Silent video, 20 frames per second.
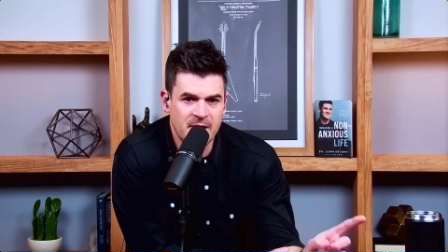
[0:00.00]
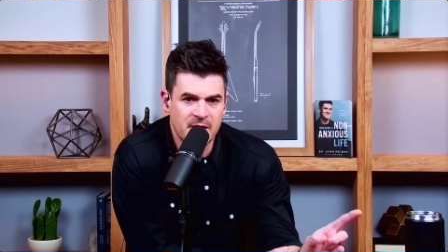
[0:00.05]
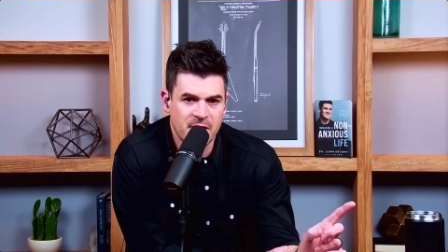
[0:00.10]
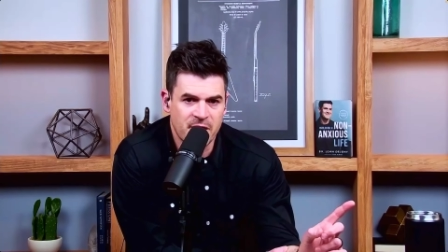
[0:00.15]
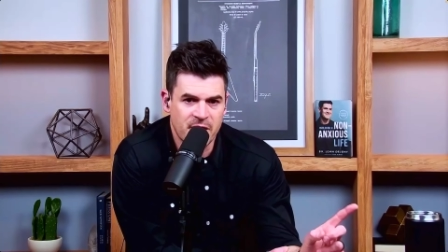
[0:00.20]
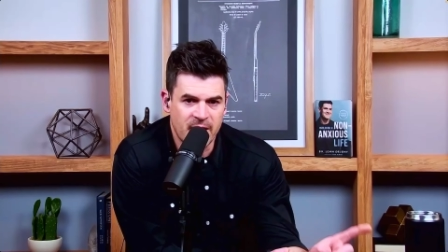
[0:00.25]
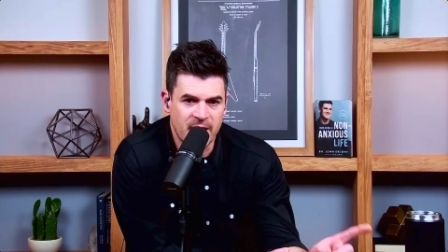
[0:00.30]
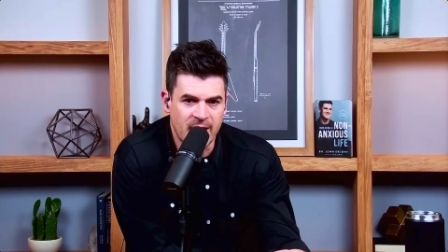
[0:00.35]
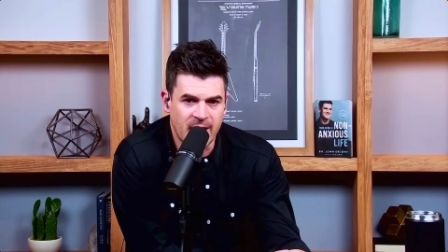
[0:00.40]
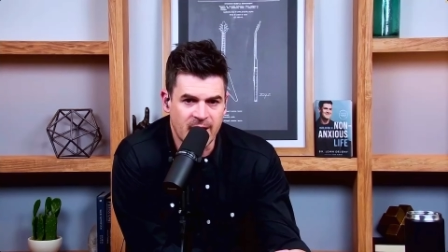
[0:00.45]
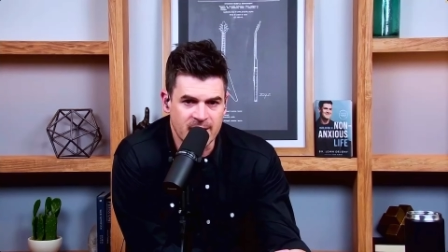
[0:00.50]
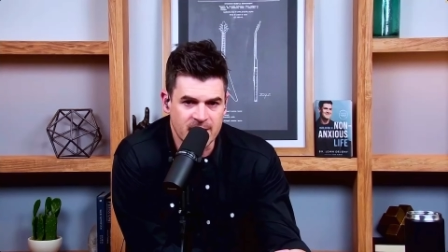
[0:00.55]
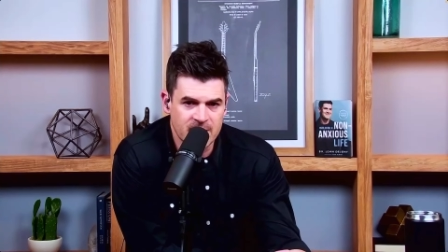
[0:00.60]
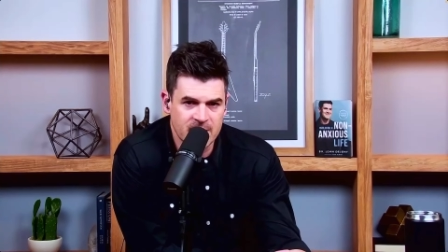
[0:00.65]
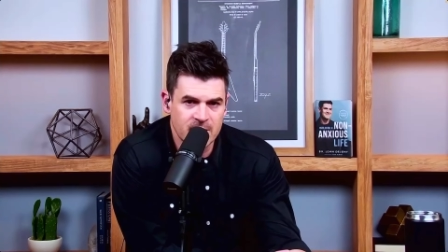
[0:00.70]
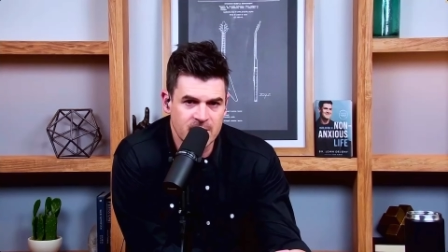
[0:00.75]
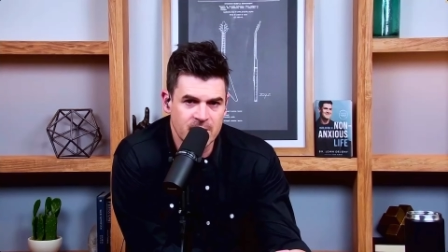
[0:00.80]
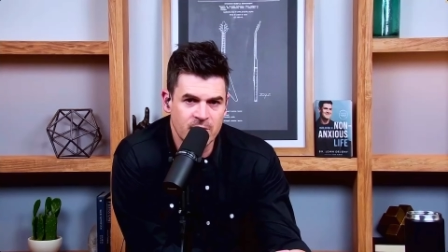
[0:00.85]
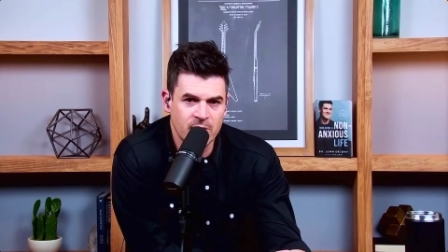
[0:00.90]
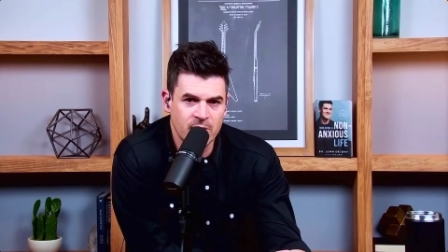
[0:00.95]

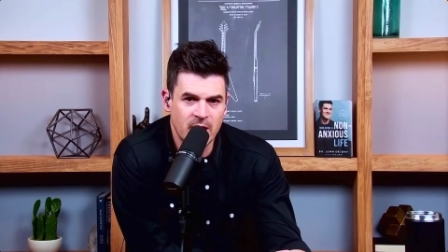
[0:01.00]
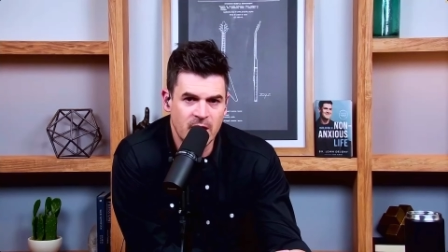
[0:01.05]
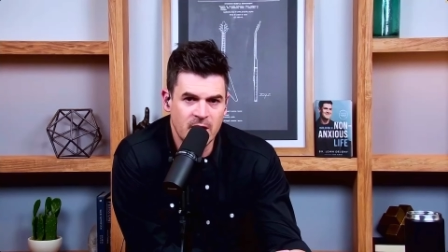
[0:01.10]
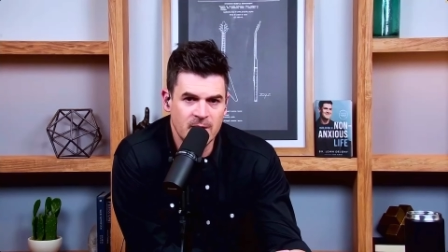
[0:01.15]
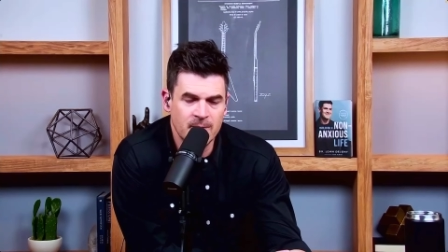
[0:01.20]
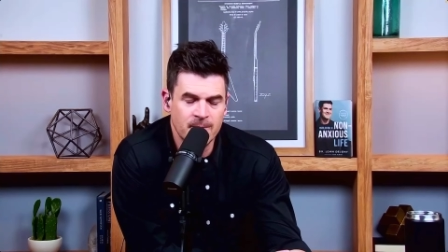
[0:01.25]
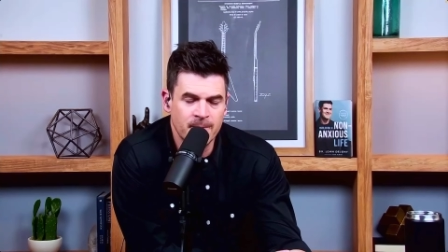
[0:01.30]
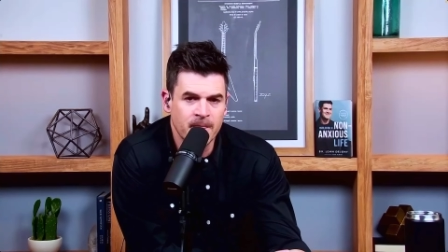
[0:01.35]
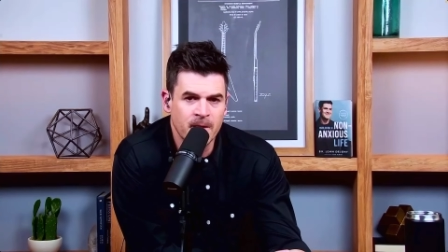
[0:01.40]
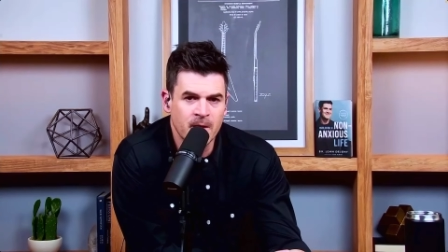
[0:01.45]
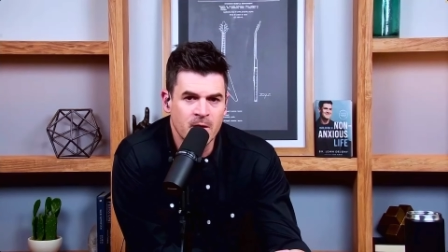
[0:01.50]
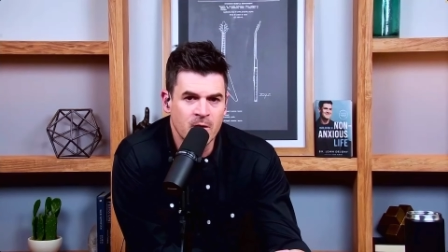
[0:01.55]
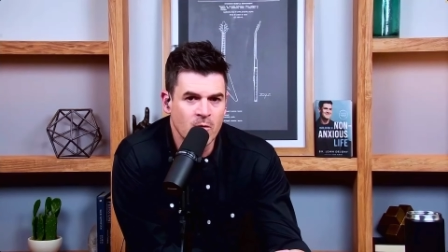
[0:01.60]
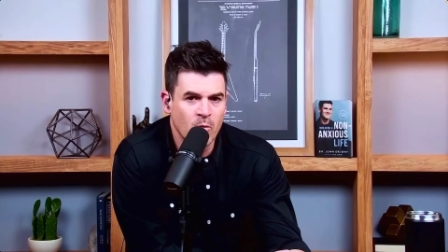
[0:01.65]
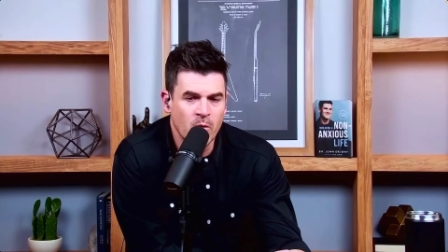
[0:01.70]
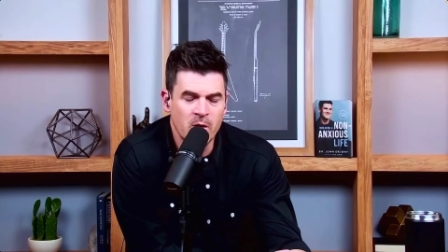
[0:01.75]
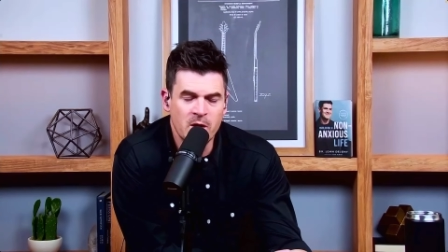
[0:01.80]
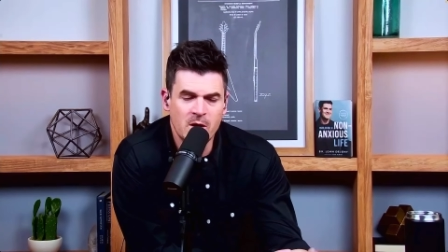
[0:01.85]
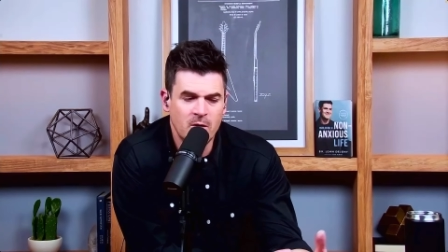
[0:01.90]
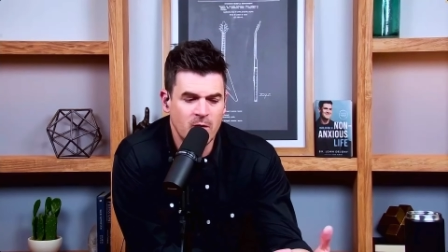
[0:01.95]
that, right? Mm.
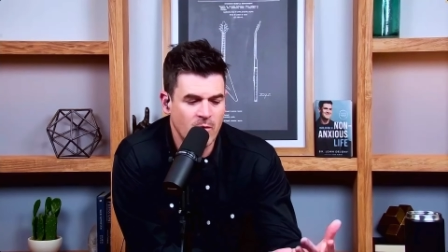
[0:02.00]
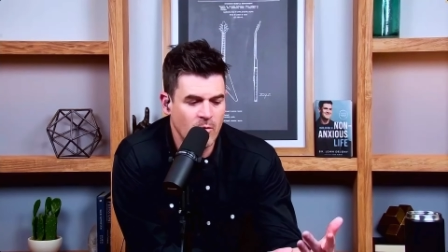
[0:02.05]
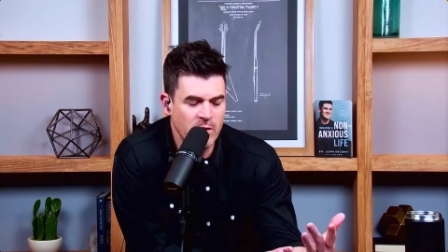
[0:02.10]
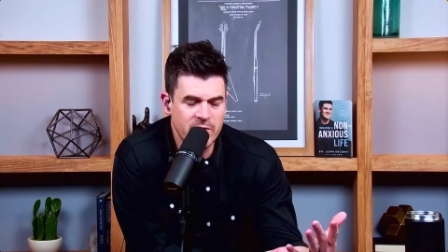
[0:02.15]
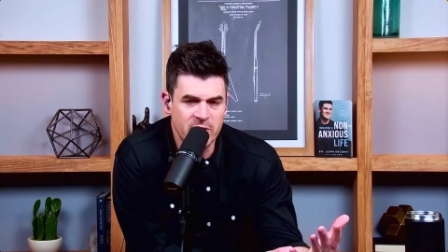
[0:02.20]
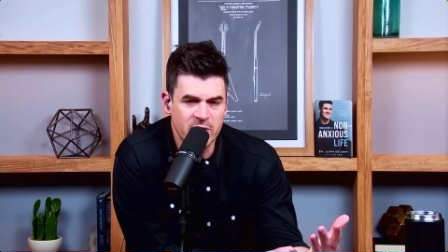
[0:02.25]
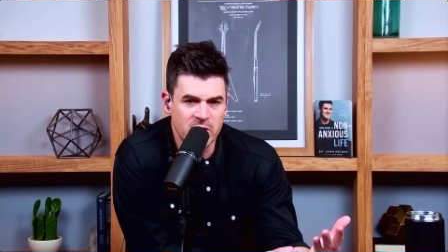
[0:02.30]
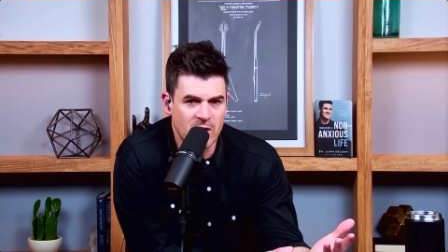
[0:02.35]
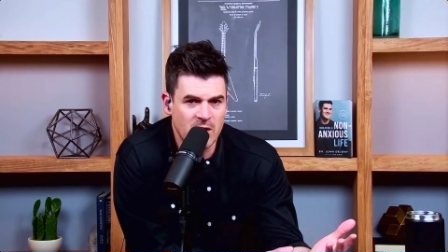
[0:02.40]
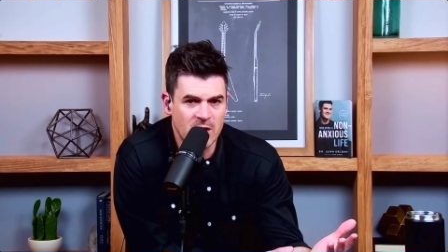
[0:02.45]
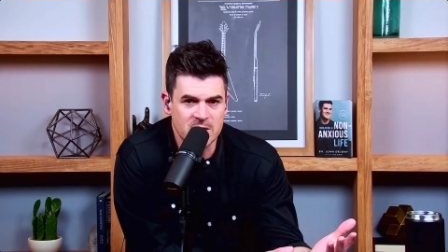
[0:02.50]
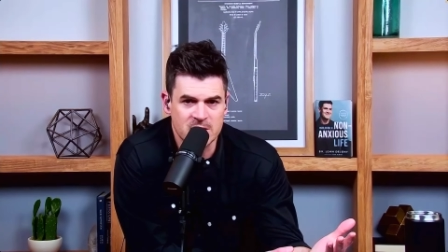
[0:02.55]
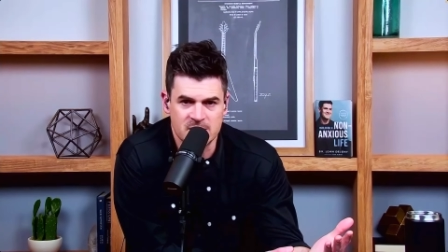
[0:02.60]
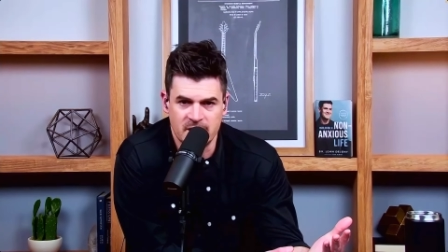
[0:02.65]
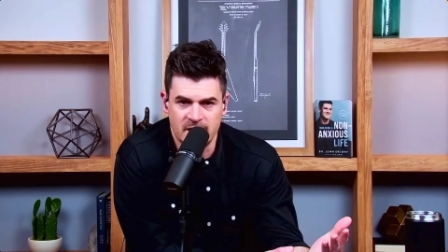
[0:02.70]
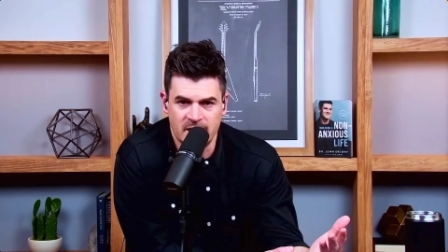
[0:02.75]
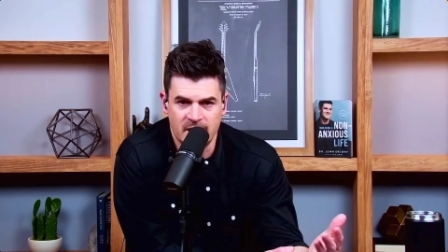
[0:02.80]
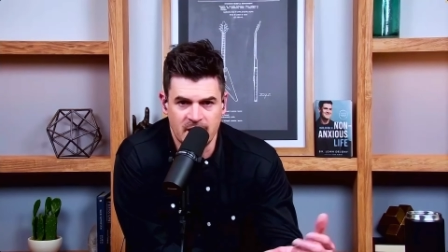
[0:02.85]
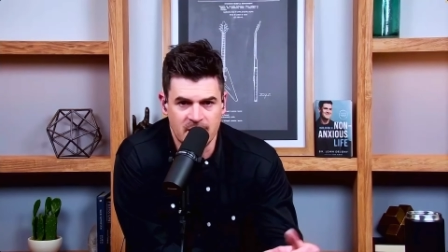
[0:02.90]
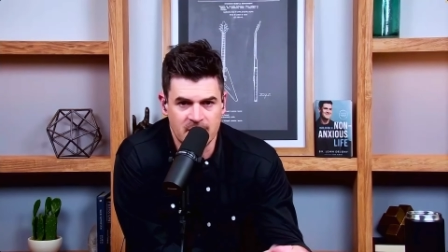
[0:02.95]
We've lost
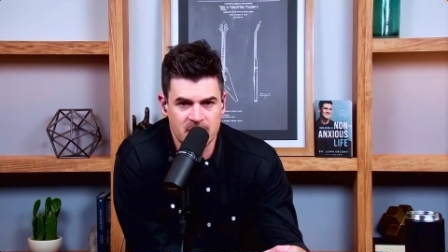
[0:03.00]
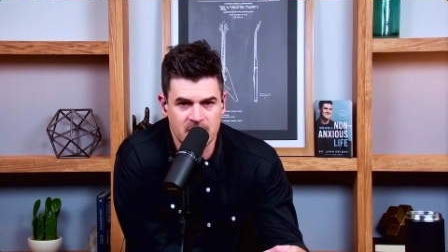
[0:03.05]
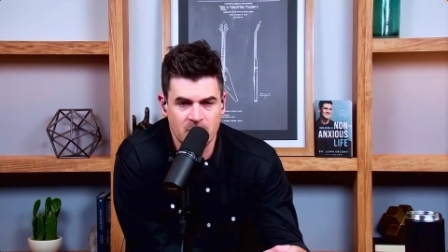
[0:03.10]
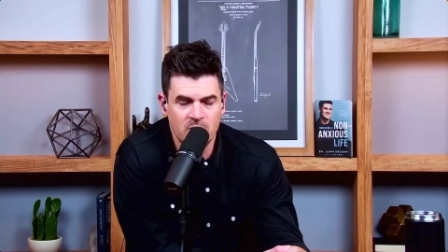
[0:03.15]
that.